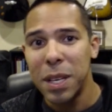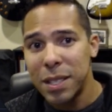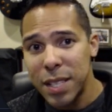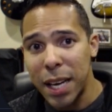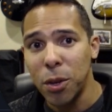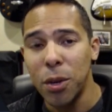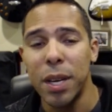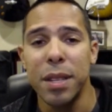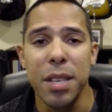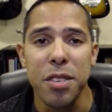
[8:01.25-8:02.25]
Take a look
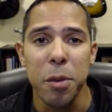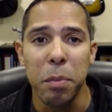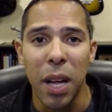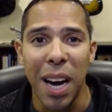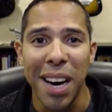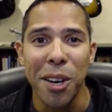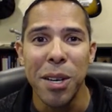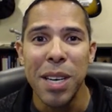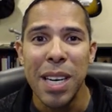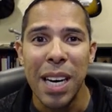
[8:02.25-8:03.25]
at this supplier
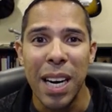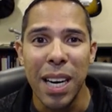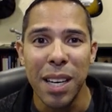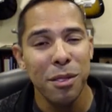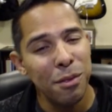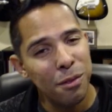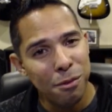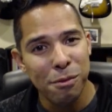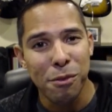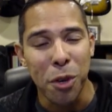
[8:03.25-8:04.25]

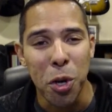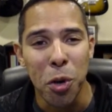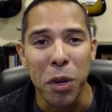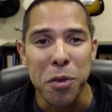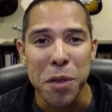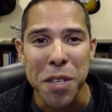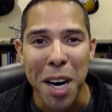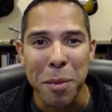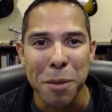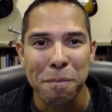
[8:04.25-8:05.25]
for your rich
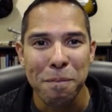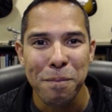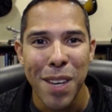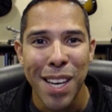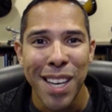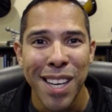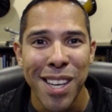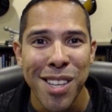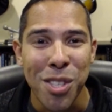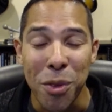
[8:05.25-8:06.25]
retirement.
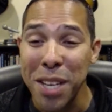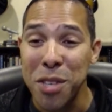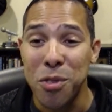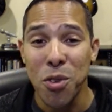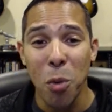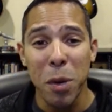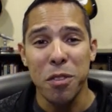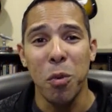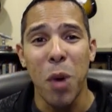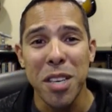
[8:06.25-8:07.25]
So thank you so much
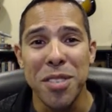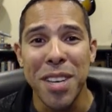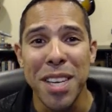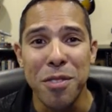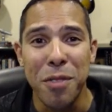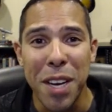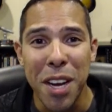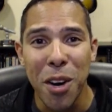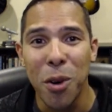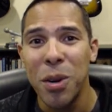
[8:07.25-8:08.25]
for watching today's
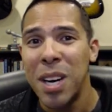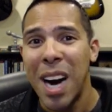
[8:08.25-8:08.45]
video.